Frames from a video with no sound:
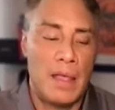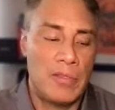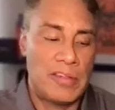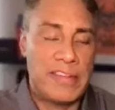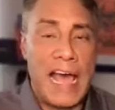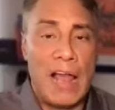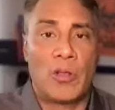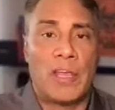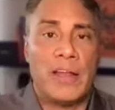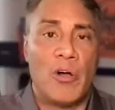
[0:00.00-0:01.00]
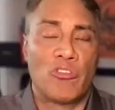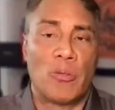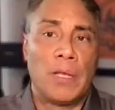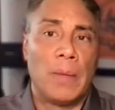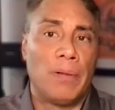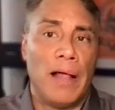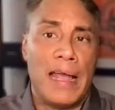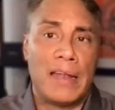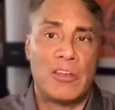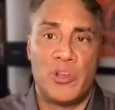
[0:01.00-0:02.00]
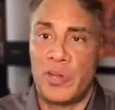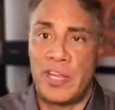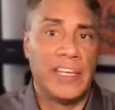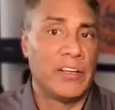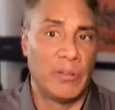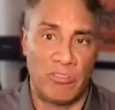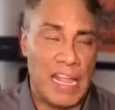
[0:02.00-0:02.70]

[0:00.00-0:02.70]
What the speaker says: The tallow can also be applied to your heels.